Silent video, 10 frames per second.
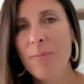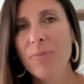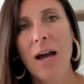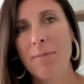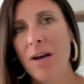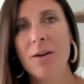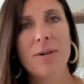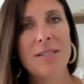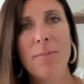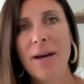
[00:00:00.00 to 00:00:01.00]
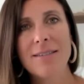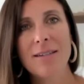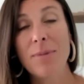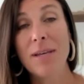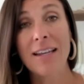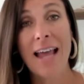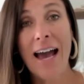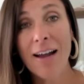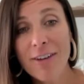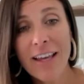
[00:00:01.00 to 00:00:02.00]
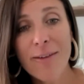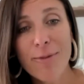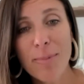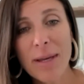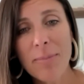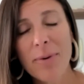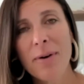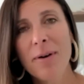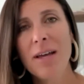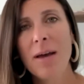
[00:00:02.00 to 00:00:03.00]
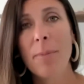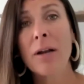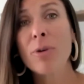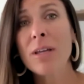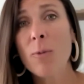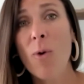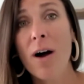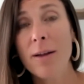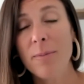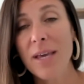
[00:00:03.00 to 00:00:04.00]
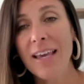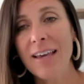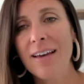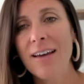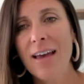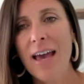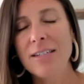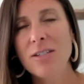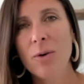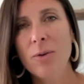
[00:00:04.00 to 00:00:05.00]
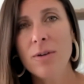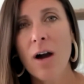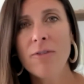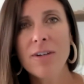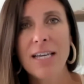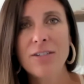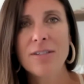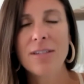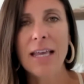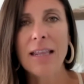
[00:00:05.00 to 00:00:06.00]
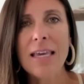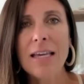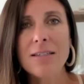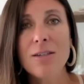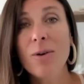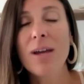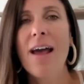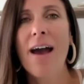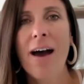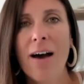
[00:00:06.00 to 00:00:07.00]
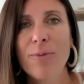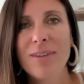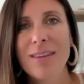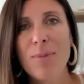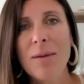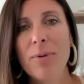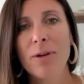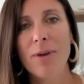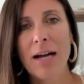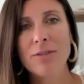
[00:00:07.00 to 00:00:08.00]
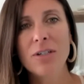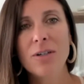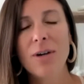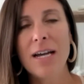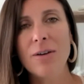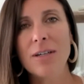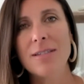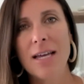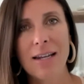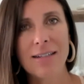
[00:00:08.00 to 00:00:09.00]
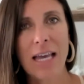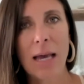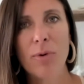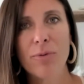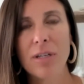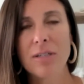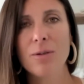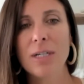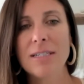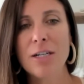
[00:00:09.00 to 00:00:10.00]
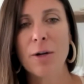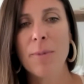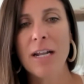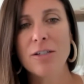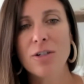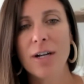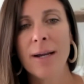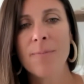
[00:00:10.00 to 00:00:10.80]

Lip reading: I'm not always the best at being an advocate for people, but I really want to be. And so conversations like these you can have with the people around you, and you can set an example for the students in your ministry.